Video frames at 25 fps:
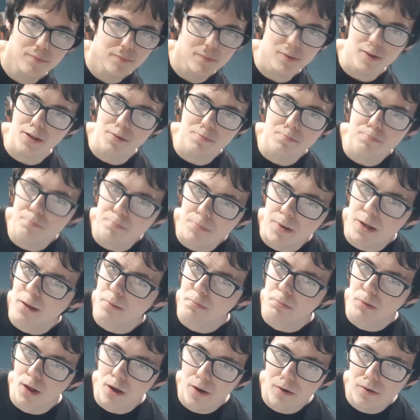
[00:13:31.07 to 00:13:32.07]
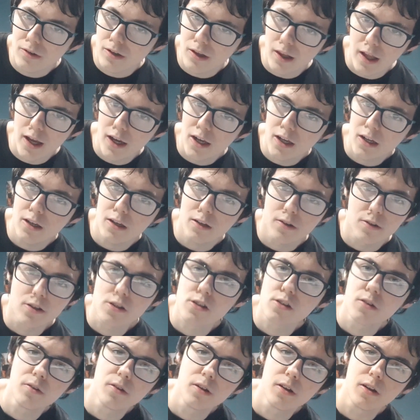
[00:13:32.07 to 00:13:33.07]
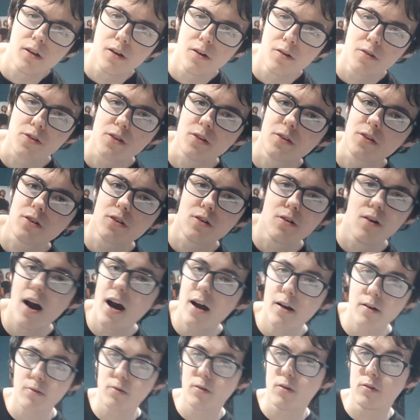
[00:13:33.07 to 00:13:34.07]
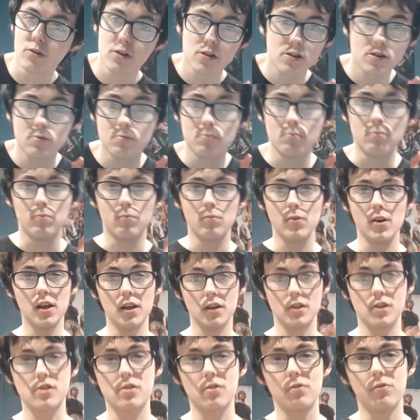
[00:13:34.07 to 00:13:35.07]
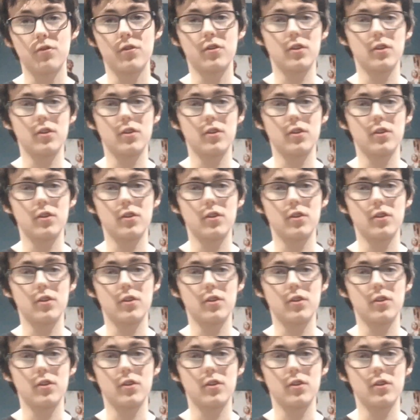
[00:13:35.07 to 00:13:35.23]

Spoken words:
this big blonde lady, and there's other girls on the show. I don't know. There's some weird stuff